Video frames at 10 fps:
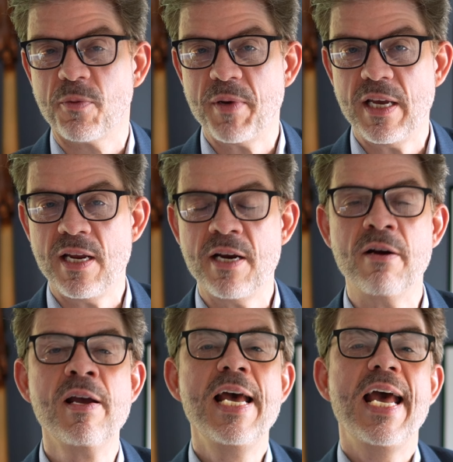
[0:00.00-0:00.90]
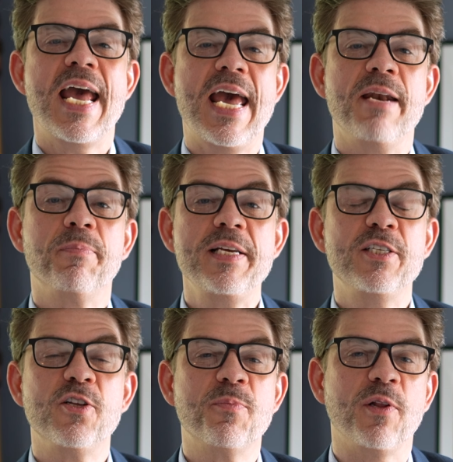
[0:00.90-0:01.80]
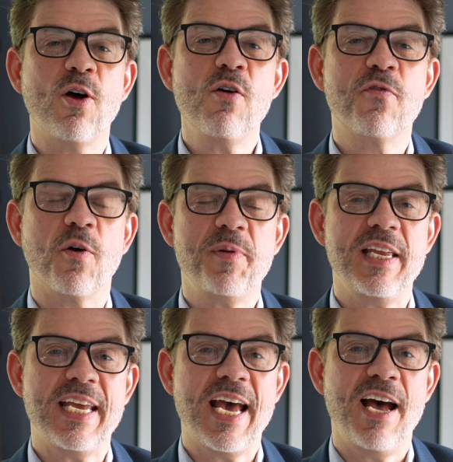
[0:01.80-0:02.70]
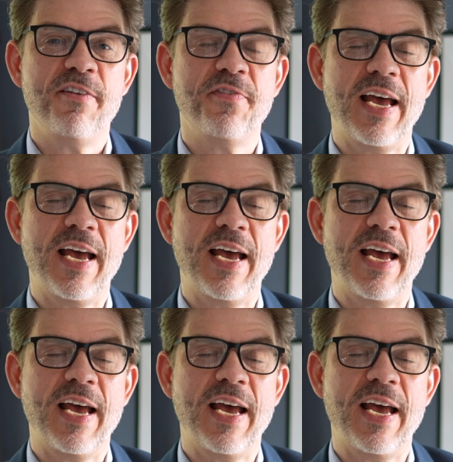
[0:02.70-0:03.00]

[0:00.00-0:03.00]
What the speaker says: being here. And please look below for a PDF